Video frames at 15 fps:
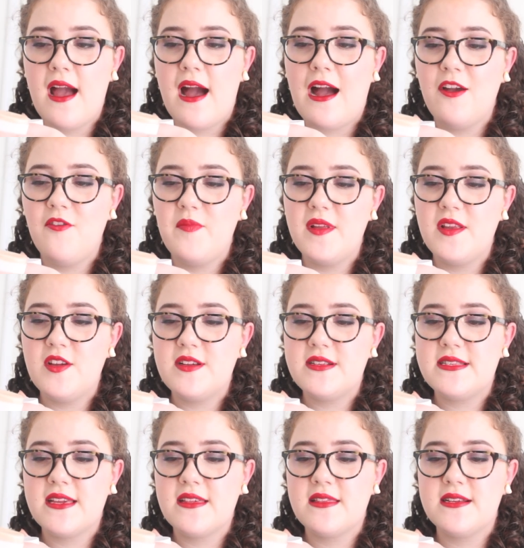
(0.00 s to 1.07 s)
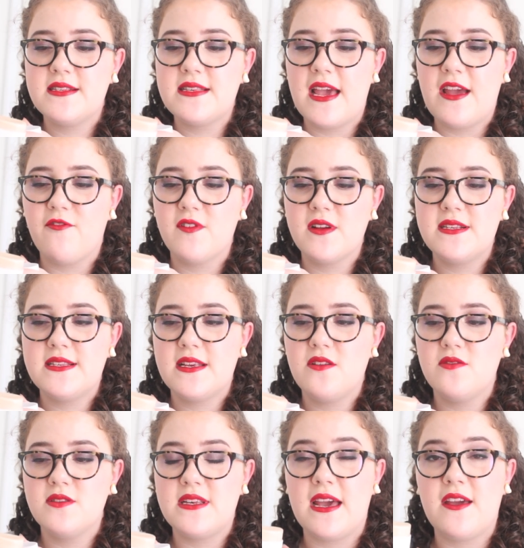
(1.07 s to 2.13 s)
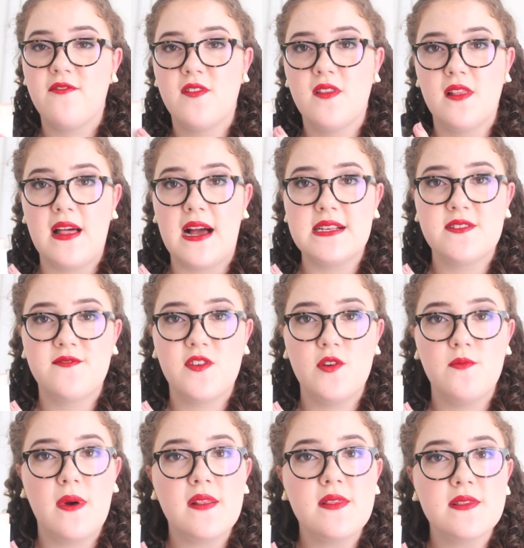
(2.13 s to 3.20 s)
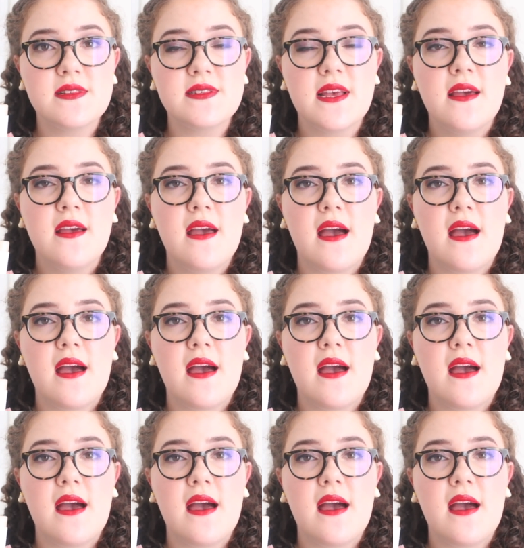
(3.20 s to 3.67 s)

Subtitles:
I've been using this every single day for the last few months,